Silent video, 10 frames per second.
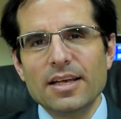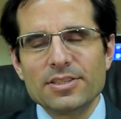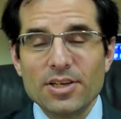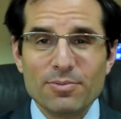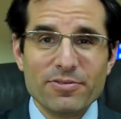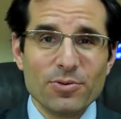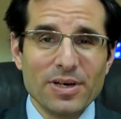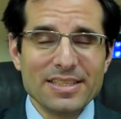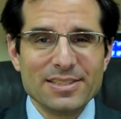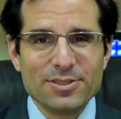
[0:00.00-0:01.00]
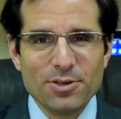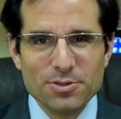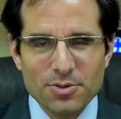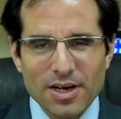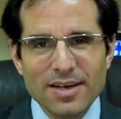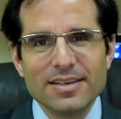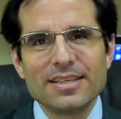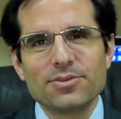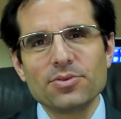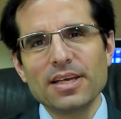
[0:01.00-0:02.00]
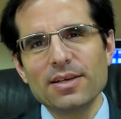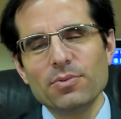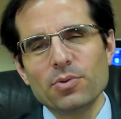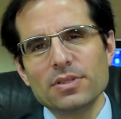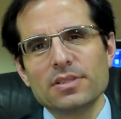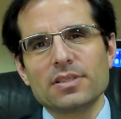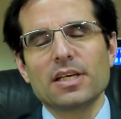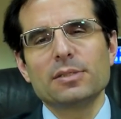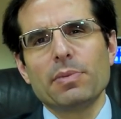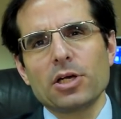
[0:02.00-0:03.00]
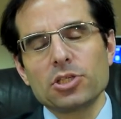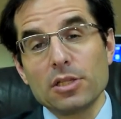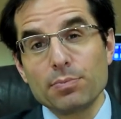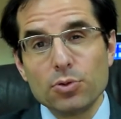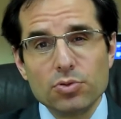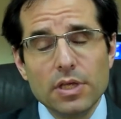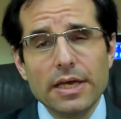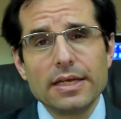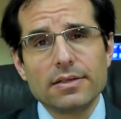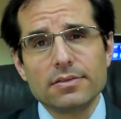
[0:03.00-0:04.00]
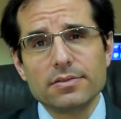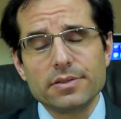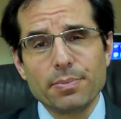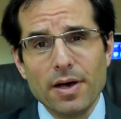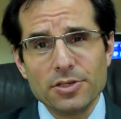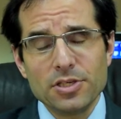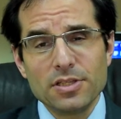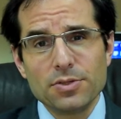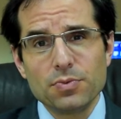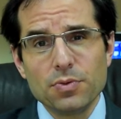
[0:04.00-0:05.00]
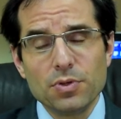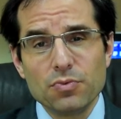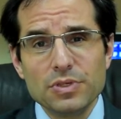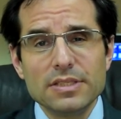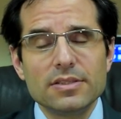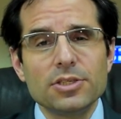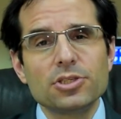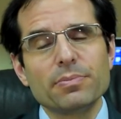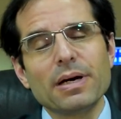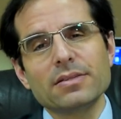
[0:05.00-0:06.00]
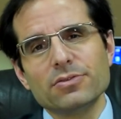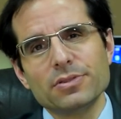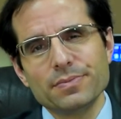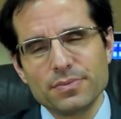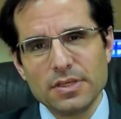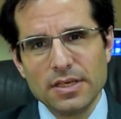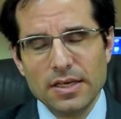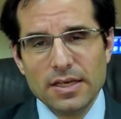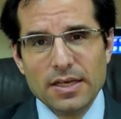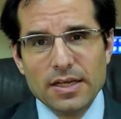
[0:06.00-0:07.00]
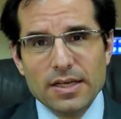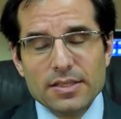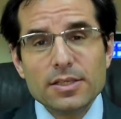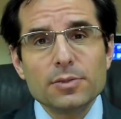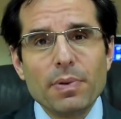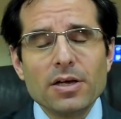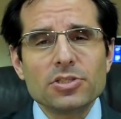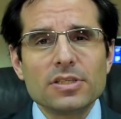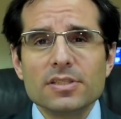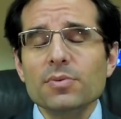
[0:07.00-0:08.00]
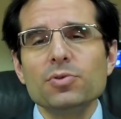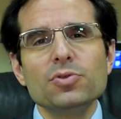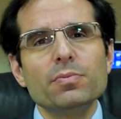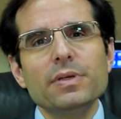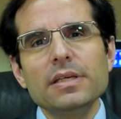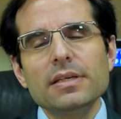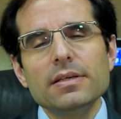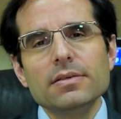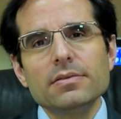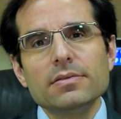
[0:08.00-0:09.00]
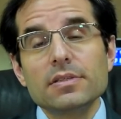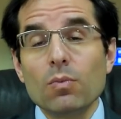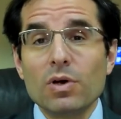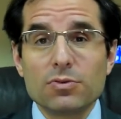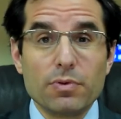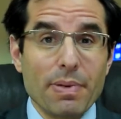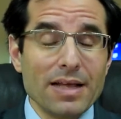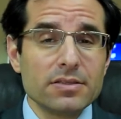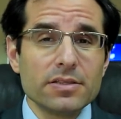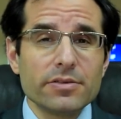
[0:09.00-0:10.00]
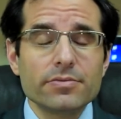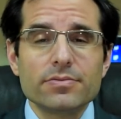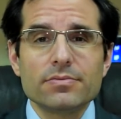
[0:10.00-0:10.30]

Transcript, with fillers: Shalom everyone, it's called Torah, and today we will discuss Parashat Pekudei, the parasha that we will read this Shabbat. This parasha seems to be somewhat repetitive,